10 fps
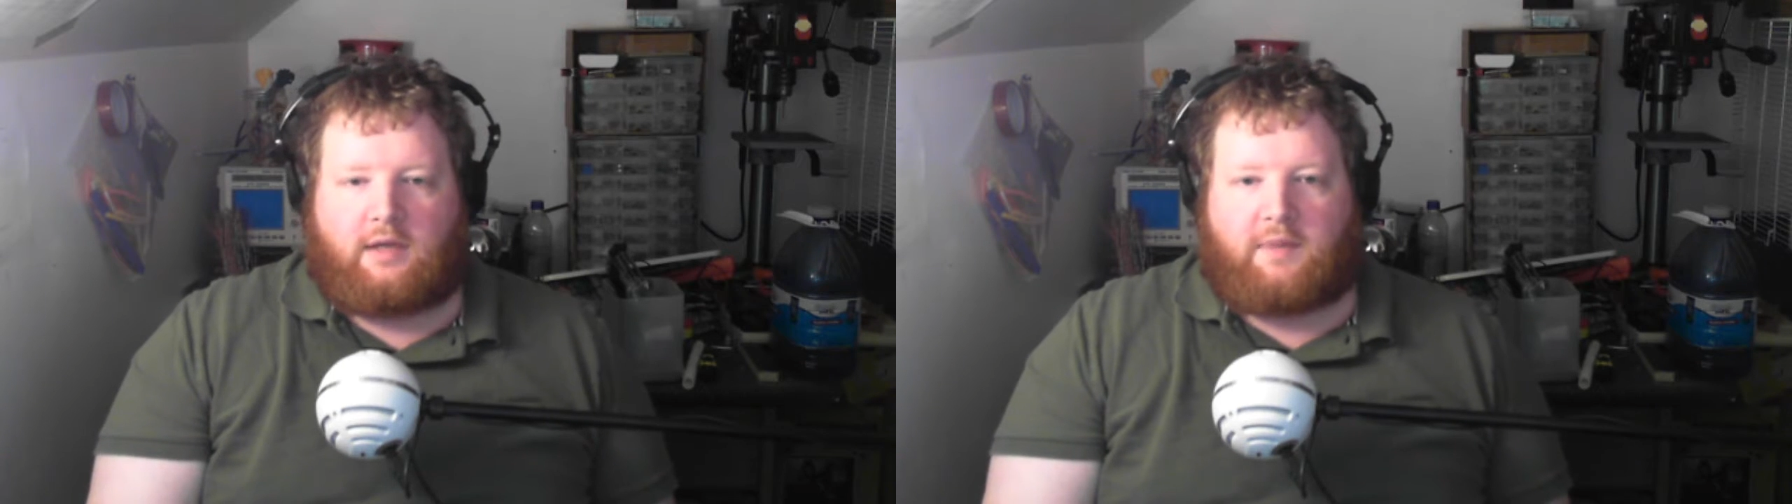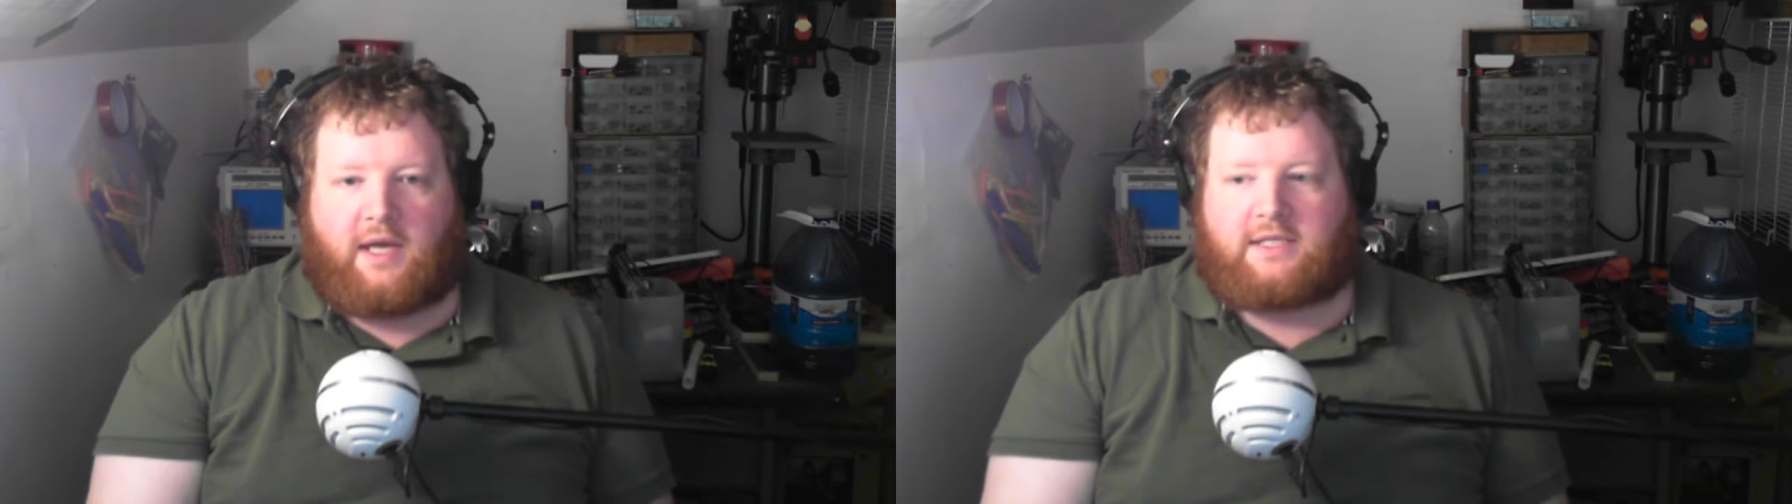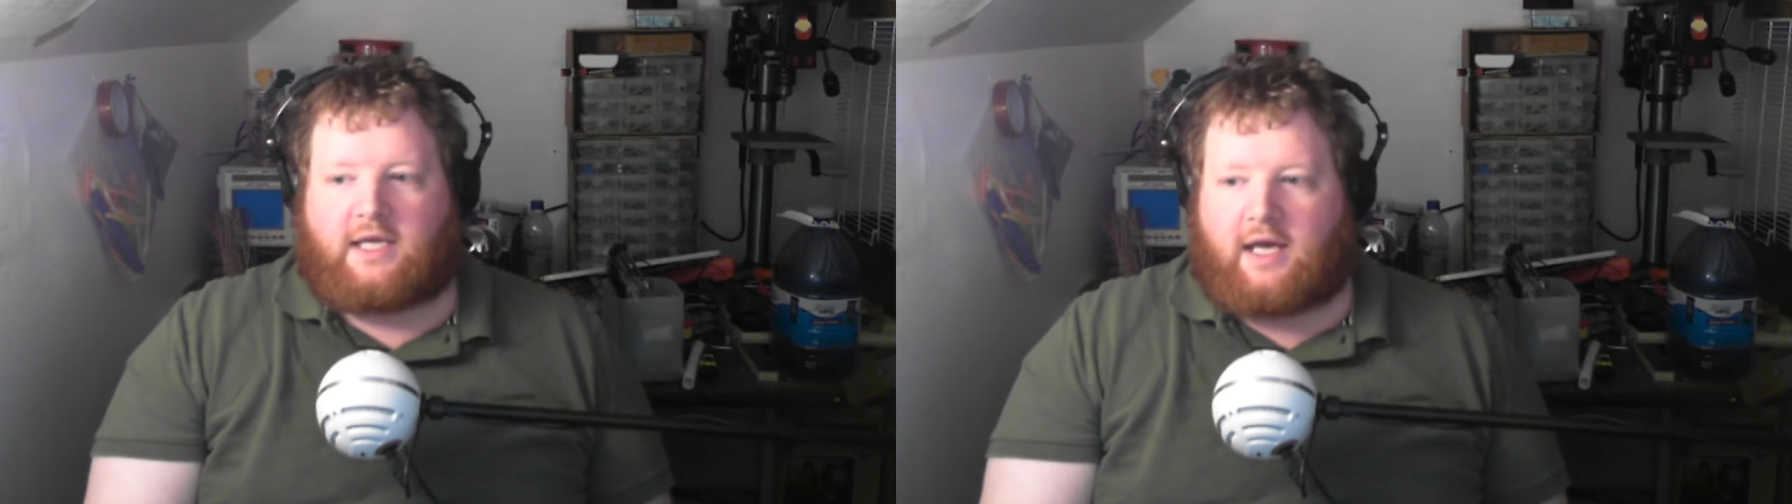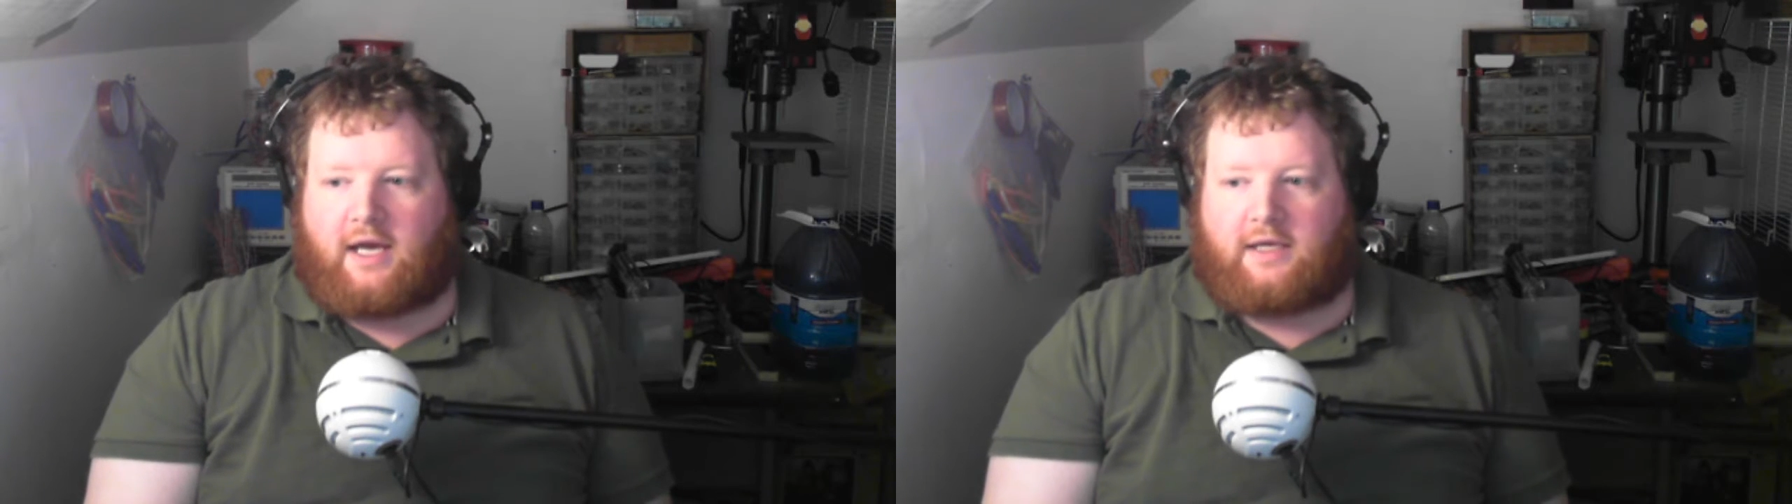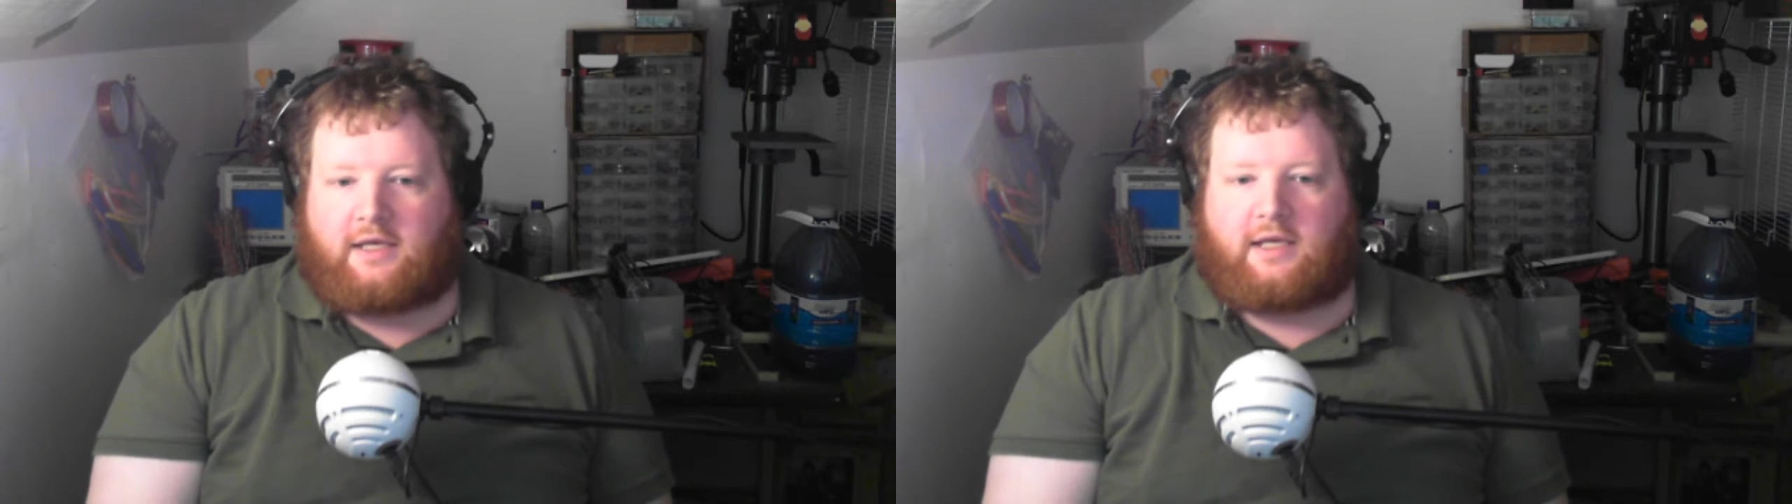basic
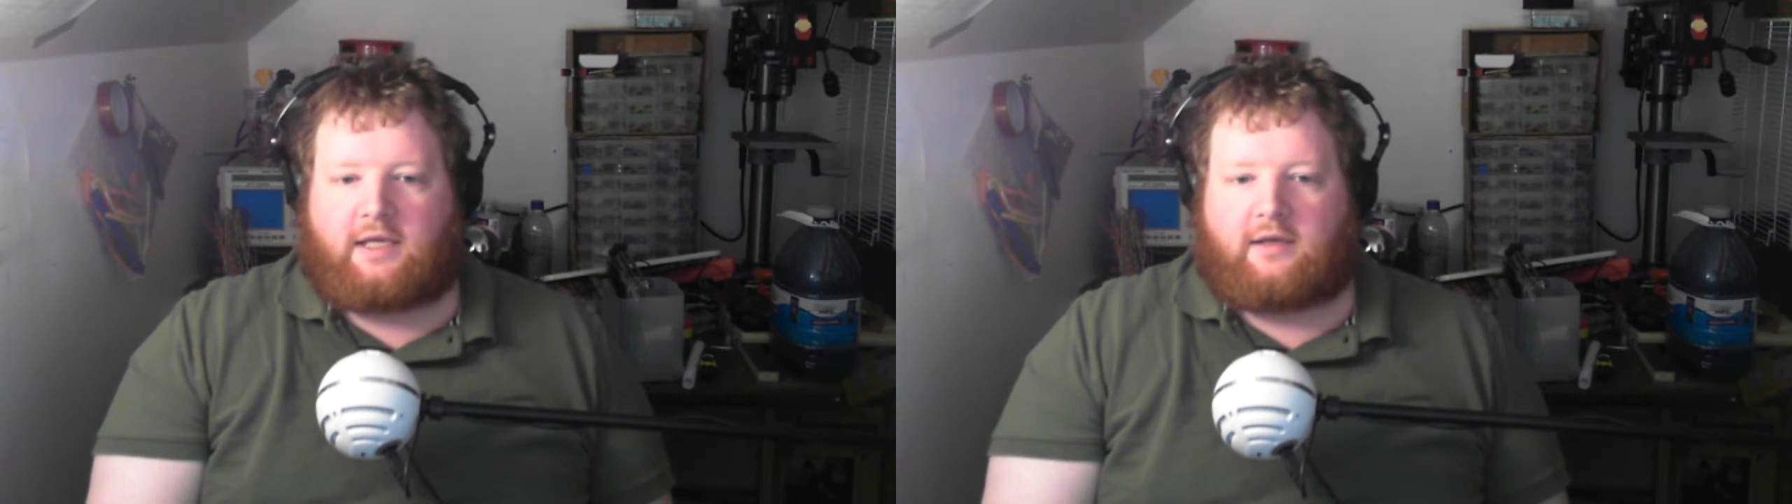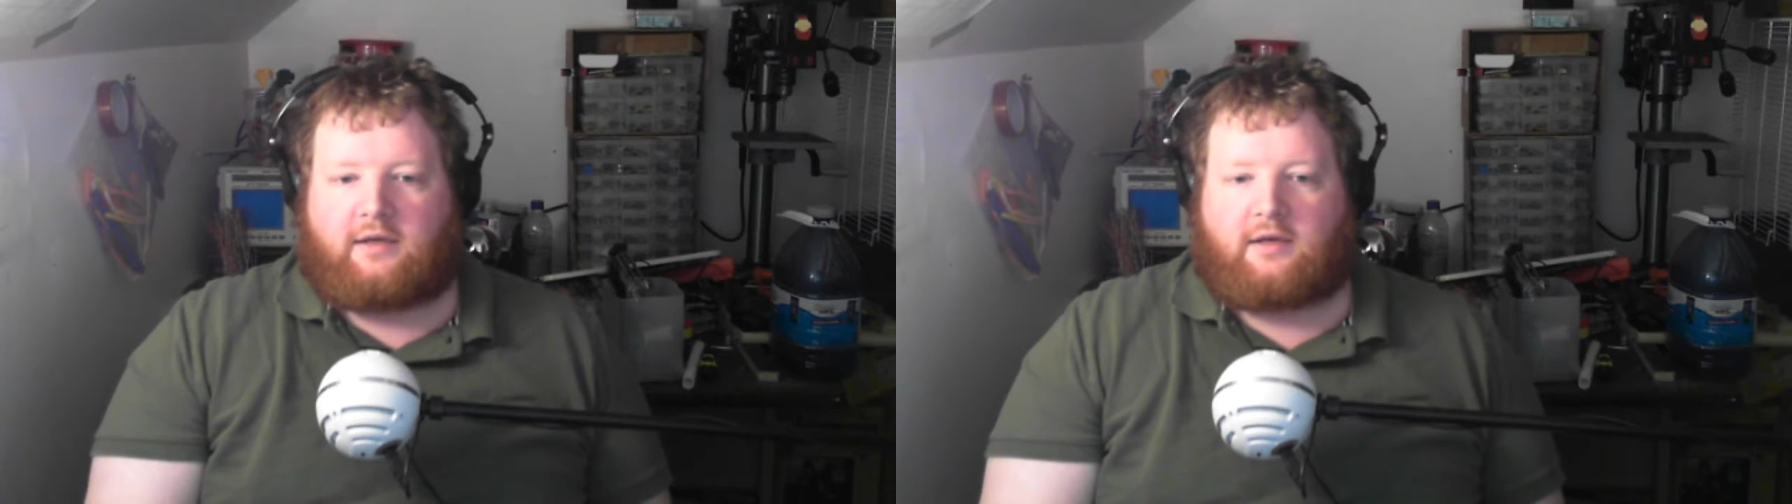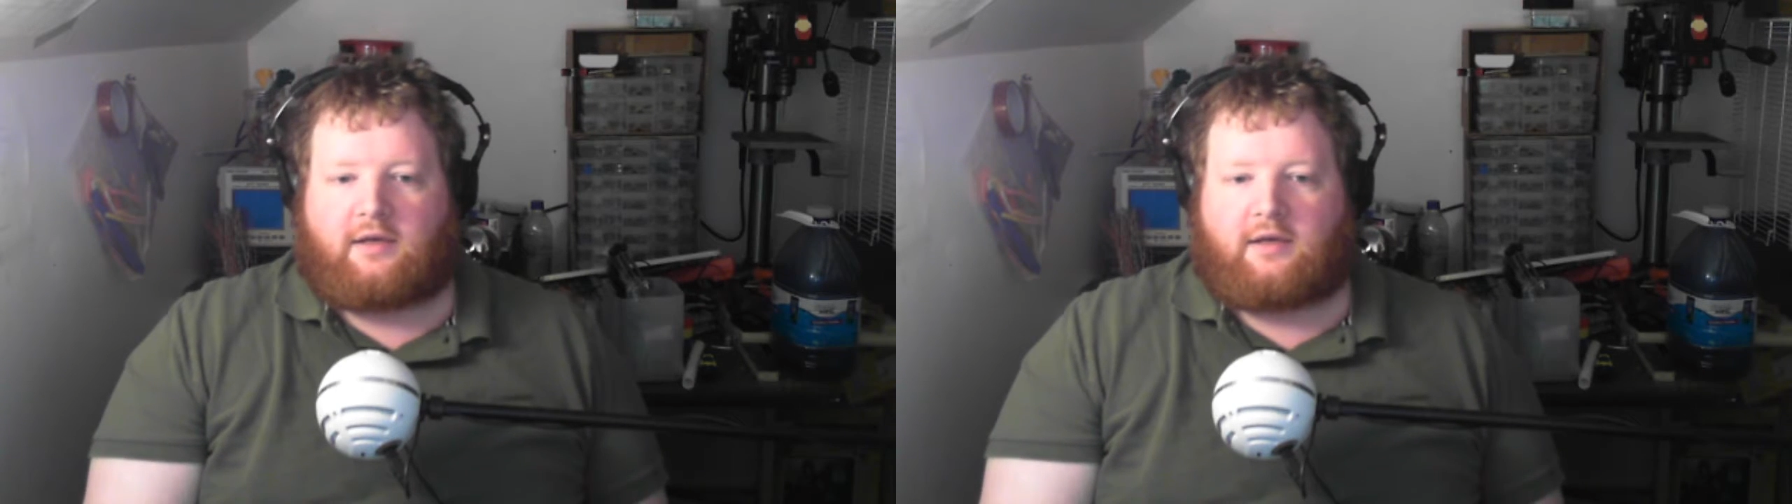idea